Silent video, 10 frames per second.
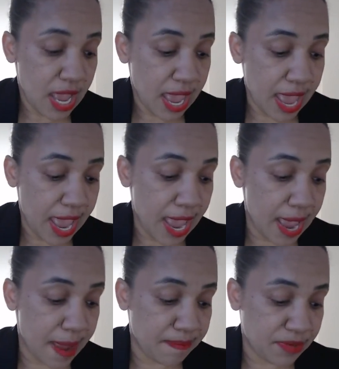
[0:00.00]

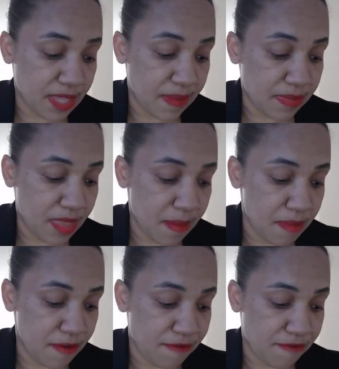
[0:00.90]
And step
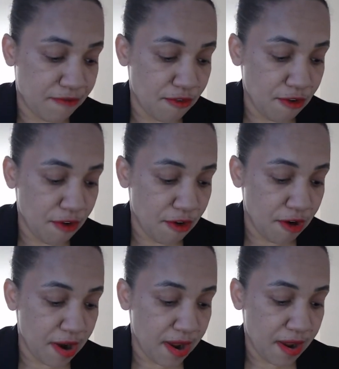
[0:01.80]
number
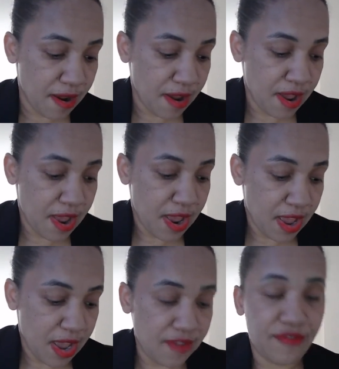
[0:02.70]
four,
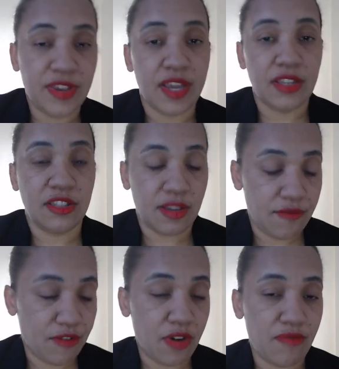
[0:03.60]
if getting in
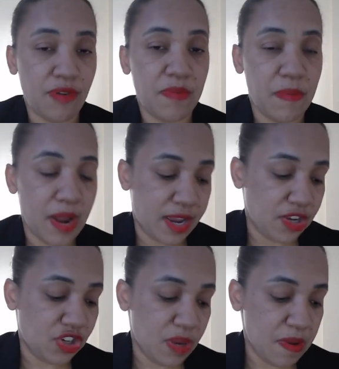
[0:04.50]
front of more people, like I
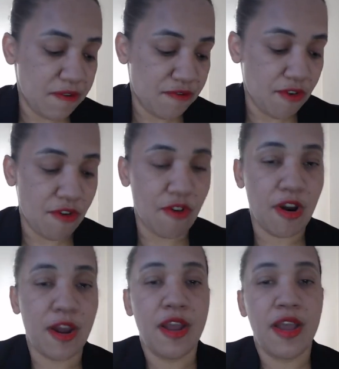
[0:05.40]
said
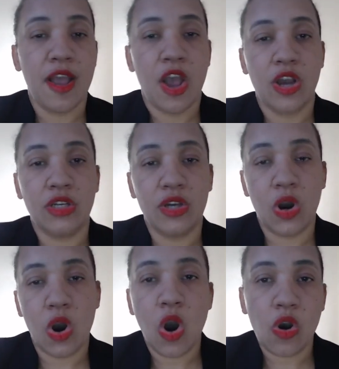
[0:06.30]
before,
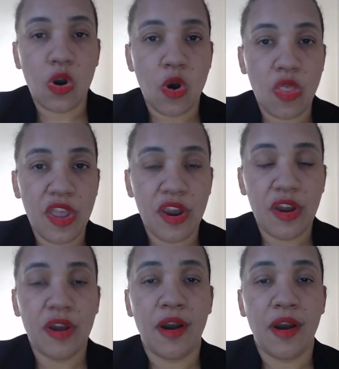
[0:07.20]
go there,